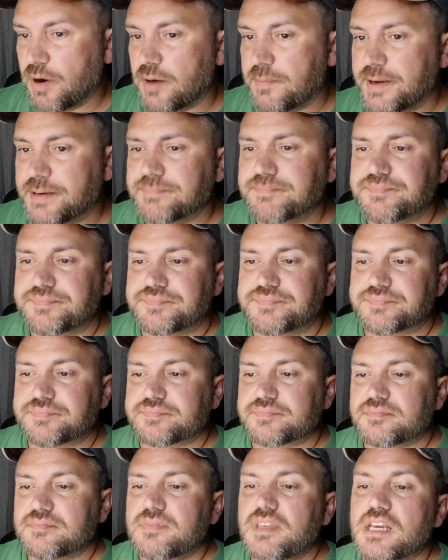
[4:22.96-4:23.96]
pardon me.
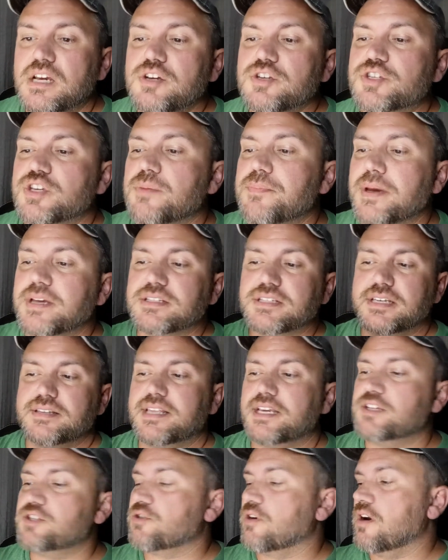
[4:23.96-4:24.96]
So basically,
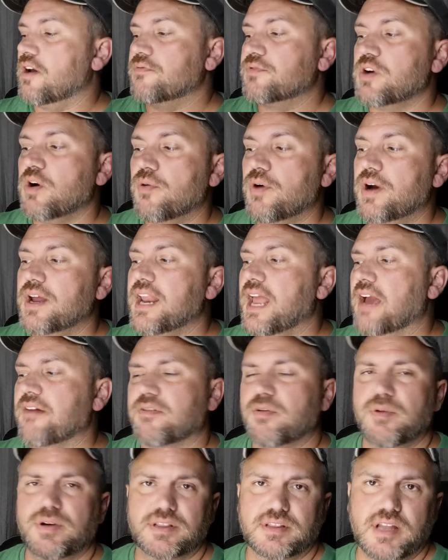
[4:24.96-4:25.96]
they start off going,
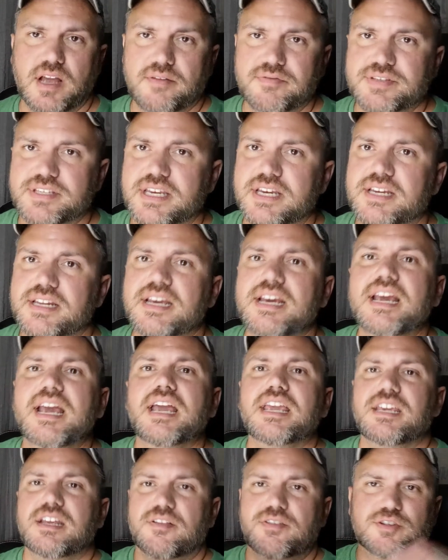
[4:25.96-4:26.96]
everyone loves it,
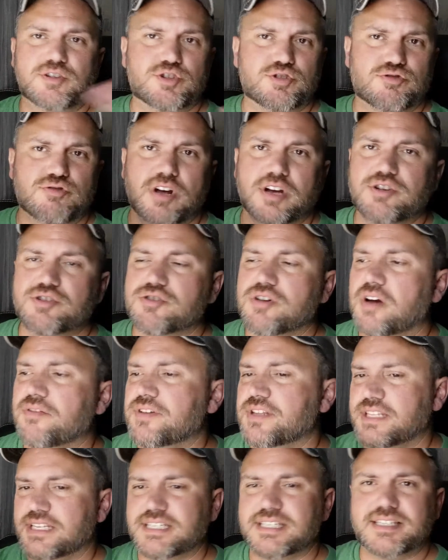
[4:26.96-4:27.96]
the structure of
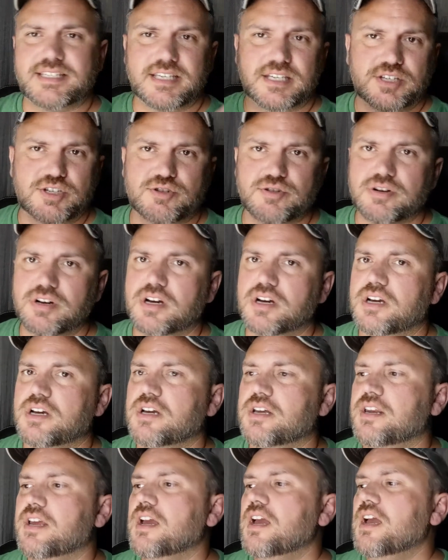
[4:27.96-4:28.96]
it, the
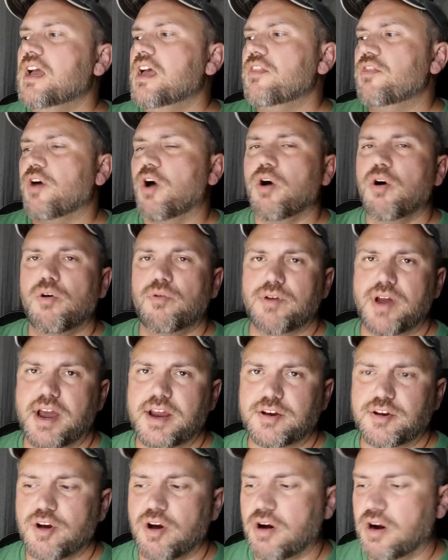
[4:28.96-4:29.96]
sisterhood, the whole
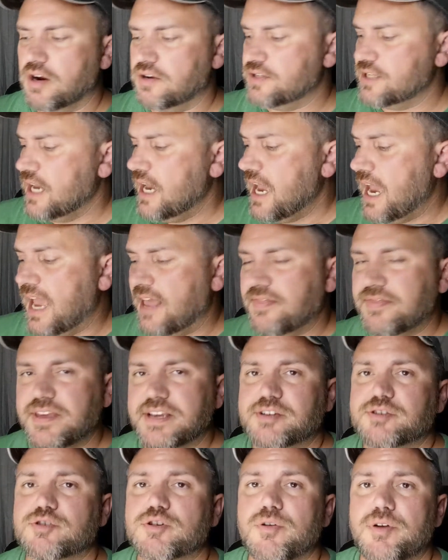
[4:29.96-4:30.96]
9 yards, and
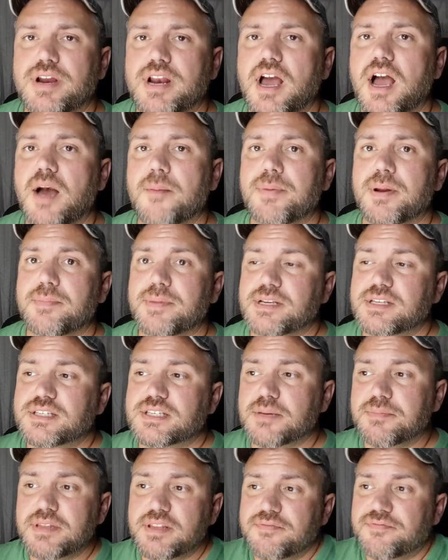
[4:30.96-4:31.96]
things are going up. And
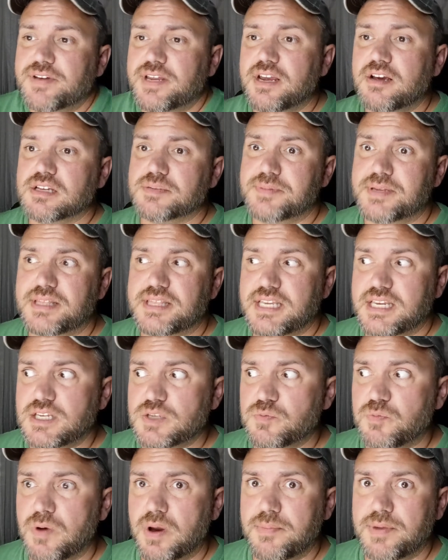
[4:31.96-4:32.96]
some of the videos,
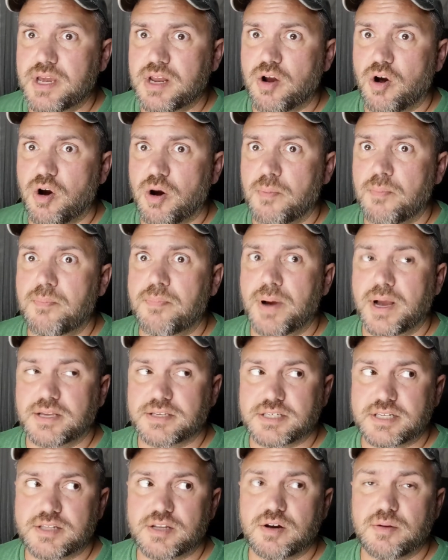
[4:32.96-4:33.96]
these women are
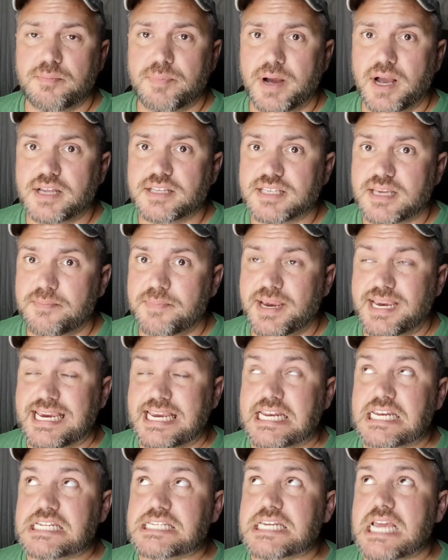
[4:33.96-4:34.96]
busting their butts and
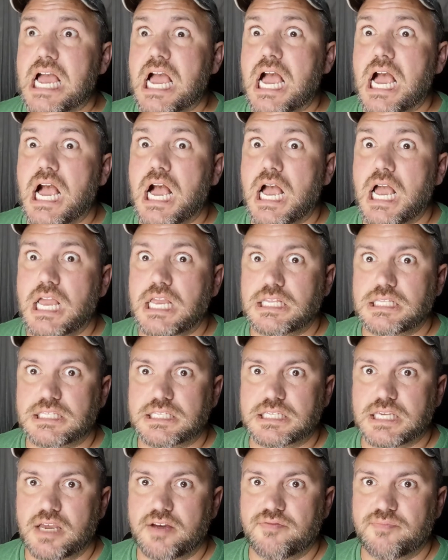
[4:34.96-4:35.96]
making
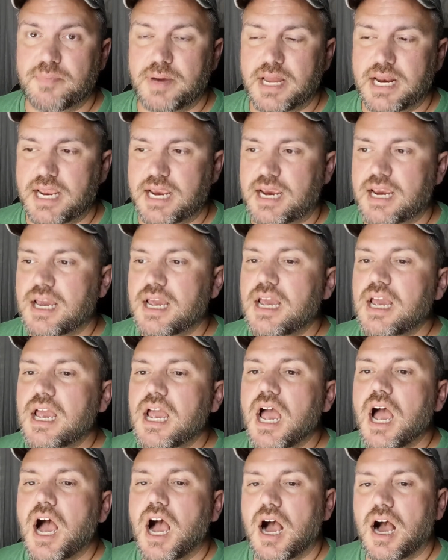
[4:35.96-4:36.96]
tons of money,
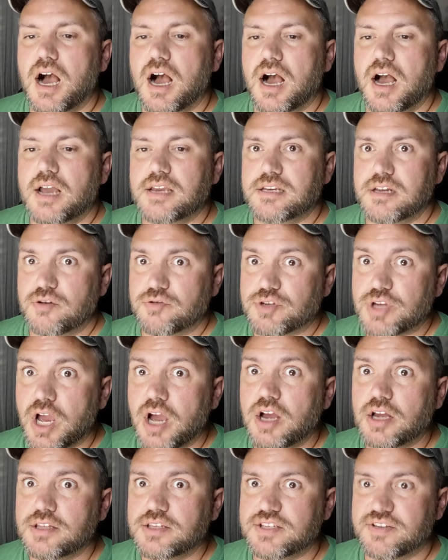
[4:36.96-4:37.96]

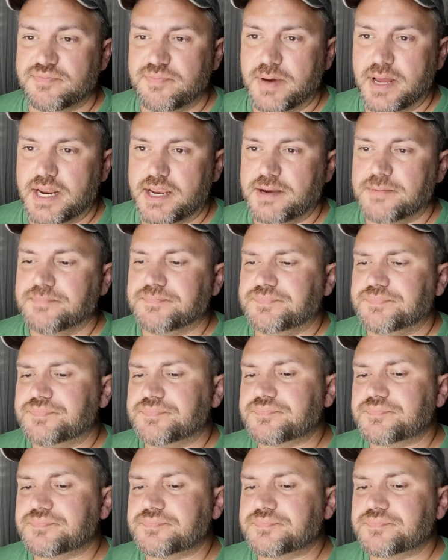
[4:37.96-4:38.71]
tons of money.